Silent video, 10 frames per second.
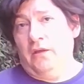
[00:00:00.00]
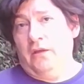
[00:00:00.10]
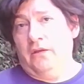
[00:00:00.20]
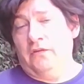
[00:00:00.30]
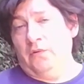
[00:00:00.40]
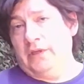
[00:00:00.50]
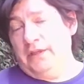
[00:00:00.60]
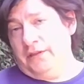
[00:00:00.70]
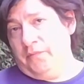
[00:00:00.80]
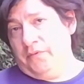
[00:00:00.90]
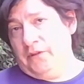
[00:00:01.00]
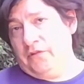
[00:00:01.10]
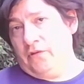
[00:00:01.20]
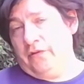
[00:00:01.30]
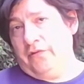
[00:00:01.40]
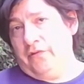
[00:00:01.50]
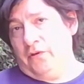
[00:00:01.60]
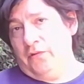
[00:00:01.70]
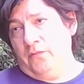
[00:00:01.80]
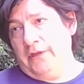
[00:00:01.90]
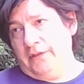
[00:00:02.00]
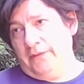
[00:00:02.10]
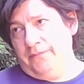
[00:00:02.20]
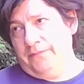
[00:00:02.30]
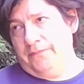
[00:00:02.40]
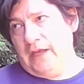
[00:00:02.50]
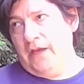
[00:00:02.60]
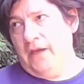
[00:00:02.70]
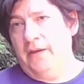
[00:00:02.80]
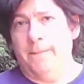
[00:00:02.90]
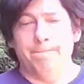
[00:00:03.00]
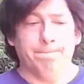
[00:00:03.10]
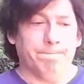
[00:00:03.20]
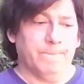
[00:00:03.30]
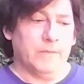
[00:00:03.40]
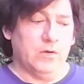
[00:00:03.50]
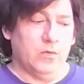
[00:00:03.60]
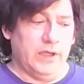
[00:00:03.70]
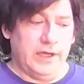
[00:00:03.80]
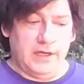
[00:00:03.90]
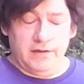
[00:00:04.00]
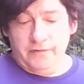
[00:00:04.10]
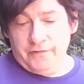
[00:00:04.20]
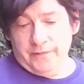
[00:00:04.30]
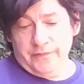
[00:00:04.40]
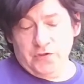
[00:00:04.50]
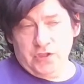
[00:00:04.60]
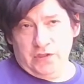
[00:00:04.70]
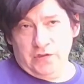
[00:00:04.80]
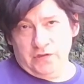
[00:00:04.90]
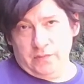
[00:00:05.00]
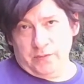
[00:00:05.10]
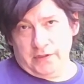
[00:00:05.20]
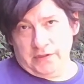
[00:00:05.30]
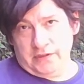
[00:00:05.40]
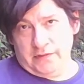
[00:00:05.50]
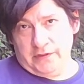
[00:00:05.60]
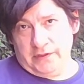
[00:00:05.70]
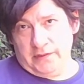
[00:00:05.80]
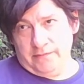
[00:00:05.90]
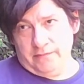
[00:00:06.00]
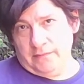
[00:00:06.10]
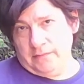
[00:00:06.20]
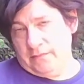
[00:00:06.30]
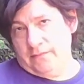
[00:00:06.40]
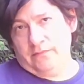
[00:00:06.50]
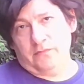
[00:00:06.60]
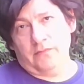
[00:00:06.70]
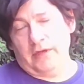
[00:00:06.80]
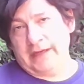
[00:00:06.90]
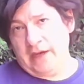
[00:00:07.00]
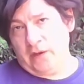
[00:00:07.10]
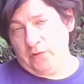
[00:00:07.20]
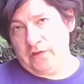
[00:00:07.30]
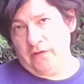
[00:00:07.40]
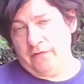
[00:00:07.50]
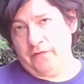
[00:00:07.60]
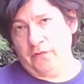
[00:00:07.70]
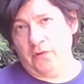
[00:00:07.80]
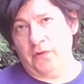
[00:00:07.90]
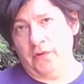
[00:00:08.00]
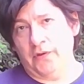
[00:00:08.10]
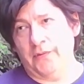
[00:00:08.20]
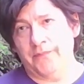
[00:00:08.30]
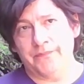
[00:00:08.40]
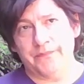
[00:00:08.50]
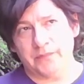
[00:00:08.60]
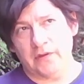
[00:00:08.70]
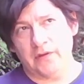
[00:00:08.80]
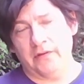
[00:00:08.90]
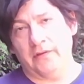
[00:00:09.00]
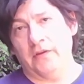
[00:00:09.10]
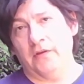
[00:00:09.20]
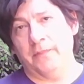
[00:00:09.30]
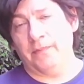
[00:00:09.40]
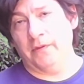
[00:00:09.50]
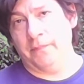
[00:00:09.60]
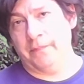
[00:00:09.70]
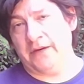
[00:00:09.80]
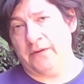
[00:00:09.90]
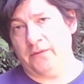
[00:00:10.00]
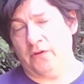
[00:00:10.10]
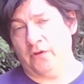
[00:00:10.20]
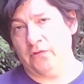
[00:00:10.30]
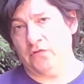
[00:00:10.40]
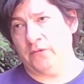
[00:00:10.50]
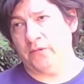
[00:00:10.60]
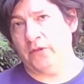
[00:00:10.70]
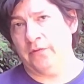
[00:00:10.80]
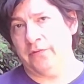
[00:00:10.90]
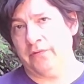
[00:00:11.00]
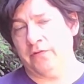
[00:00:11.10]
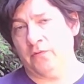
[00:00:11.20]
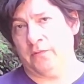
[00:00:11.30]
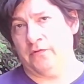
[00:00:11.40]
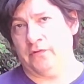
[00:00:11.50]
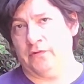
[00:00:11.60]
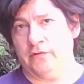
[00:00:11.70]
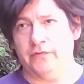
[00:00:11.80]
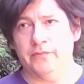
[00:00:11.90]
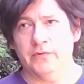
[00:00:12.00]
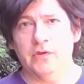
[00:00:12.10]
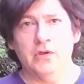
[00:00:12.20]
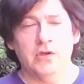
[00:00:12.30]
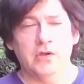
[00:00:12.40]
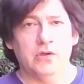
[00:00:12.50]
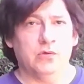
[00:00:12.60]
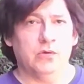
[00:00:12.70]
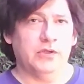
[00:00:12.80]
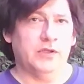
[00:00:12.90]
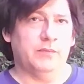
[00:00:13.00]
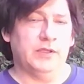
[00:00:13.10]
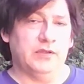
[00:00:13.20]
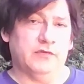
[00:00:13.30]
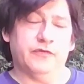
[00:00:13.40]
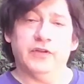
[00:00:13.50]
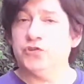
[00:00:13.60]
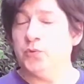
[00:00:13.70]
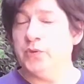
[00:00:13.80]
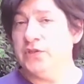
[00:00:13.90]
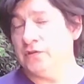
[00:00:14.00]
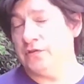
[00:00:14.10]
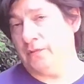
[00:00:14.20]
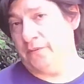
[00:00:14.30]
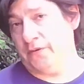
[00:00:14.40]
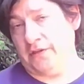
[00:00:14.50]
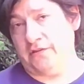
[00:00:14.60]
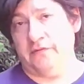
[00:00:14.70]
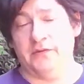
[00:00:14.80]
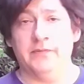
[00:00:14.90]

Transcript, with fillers: So Kydland and Prescott thought, well, um, we have changes in productivity accounting for the pattern of long term growth that we observe could it be that fluctuations in productivity actually